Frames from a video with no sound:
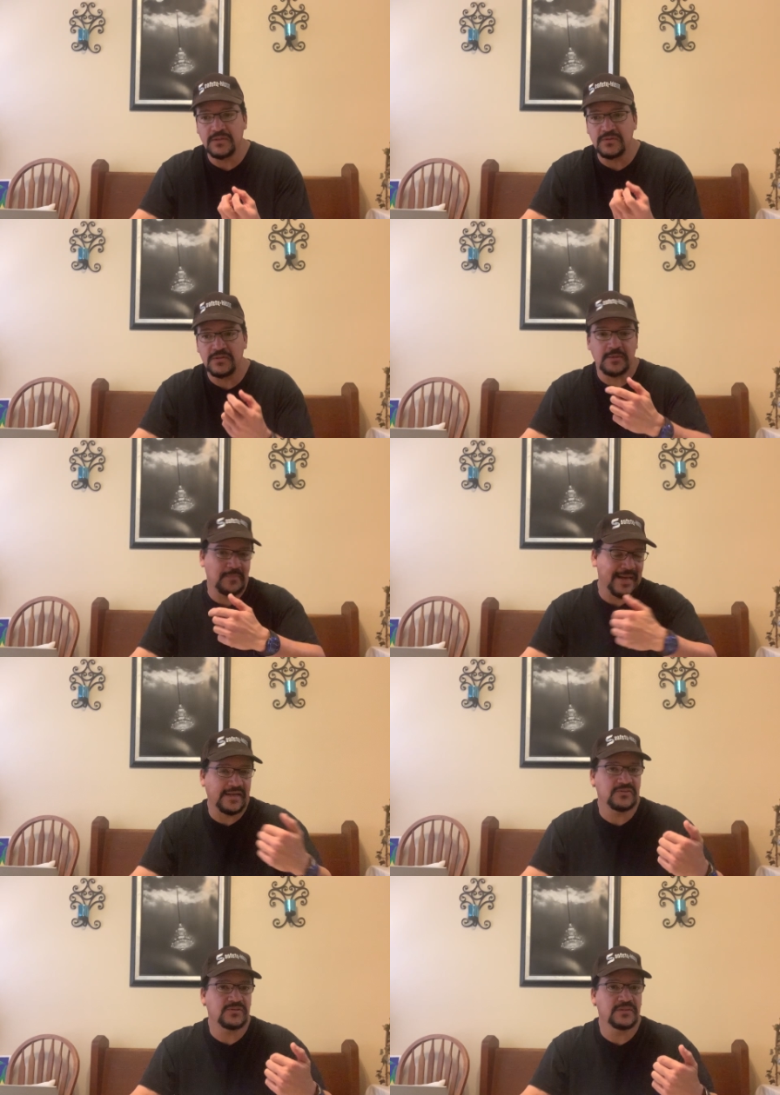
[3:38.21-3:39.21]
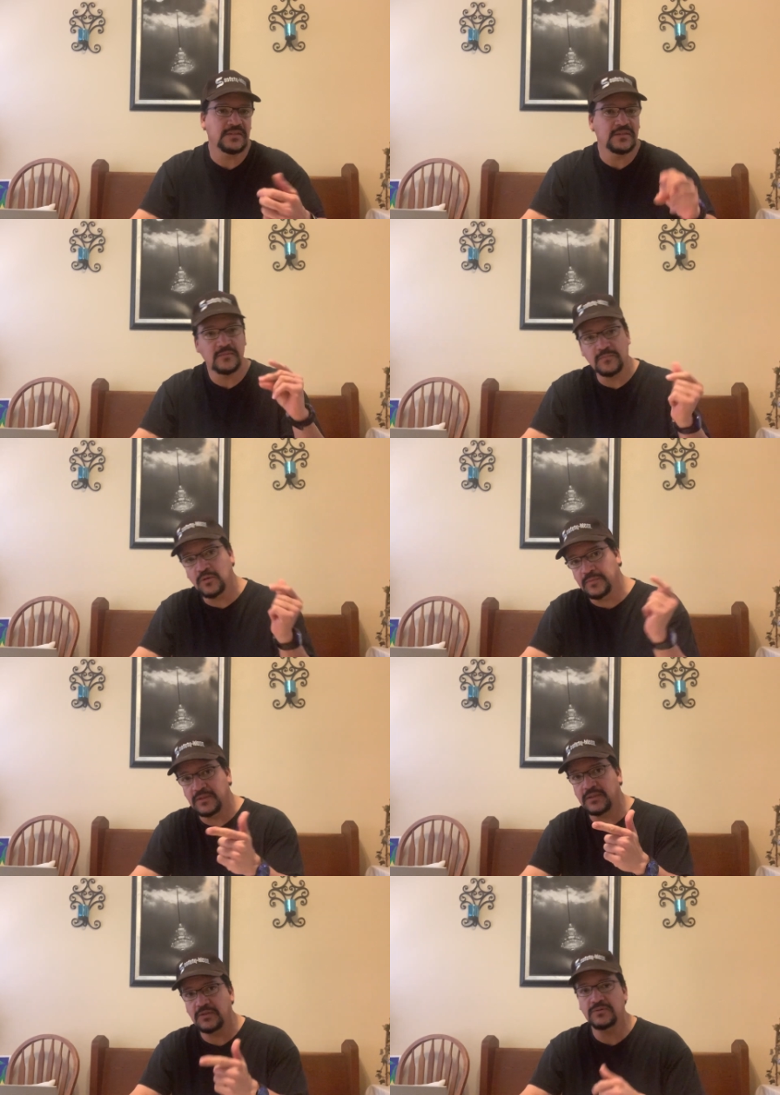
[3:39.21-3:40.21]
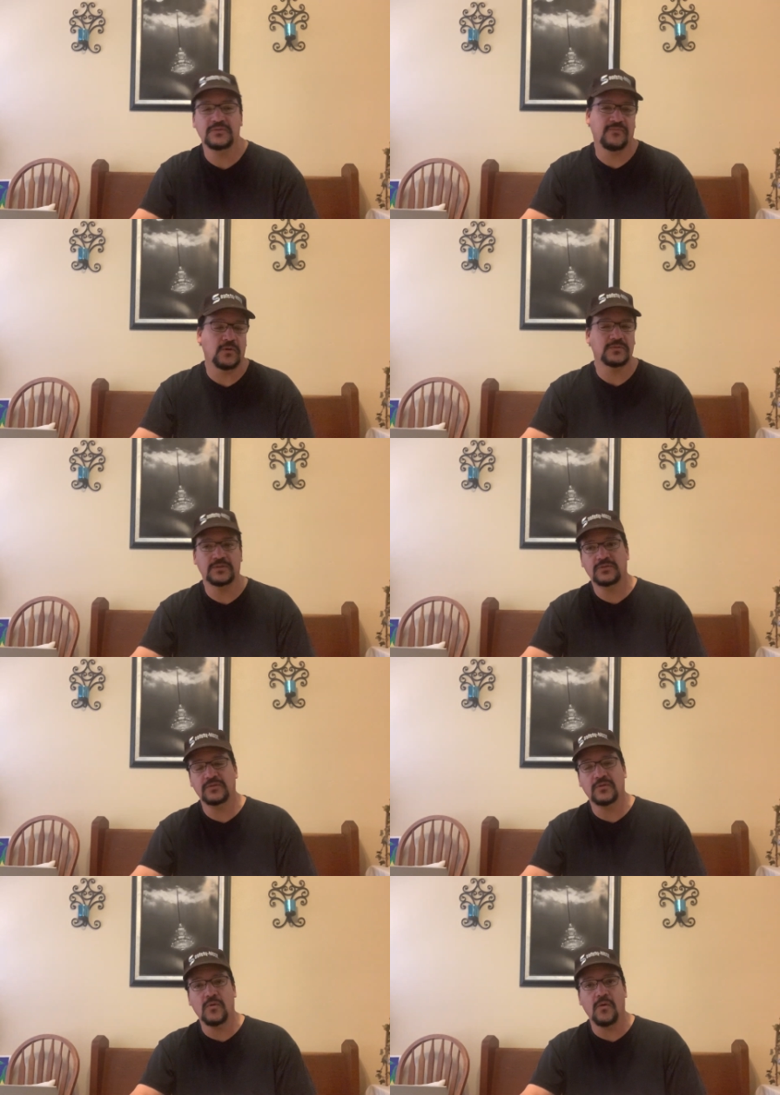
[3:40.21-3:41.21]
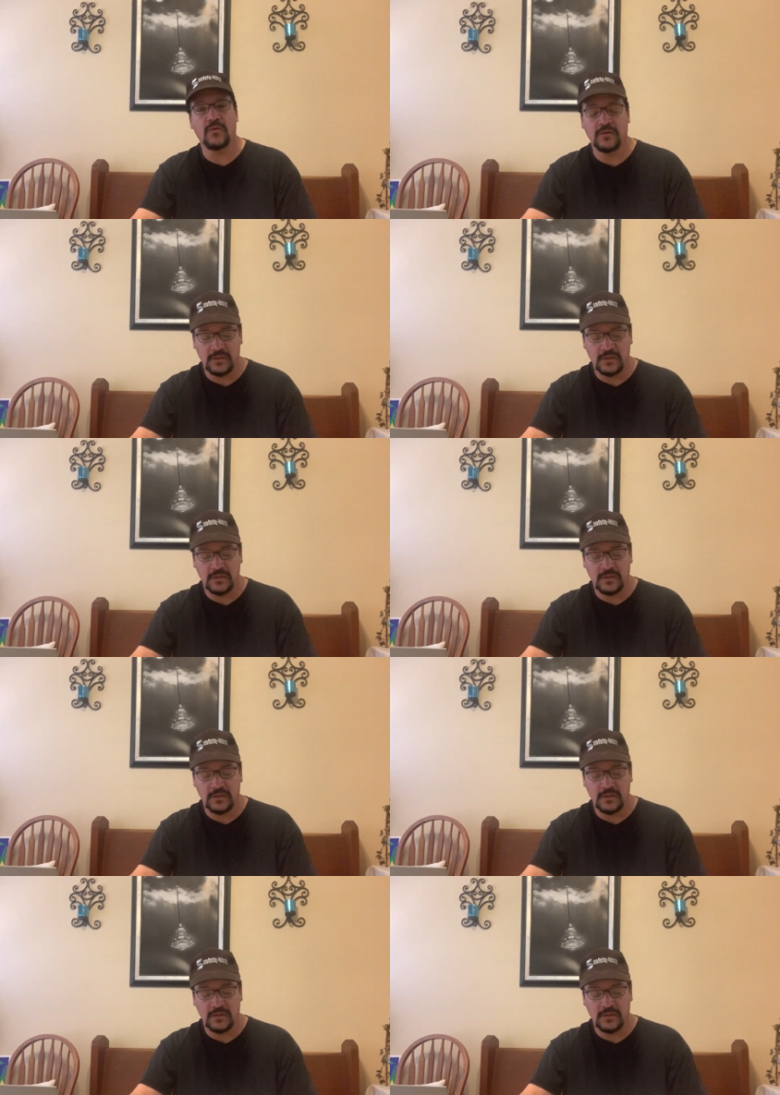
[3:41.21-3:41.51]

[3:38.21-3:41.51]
As soon as it passes it, boom, it reduces the voltage to the coil.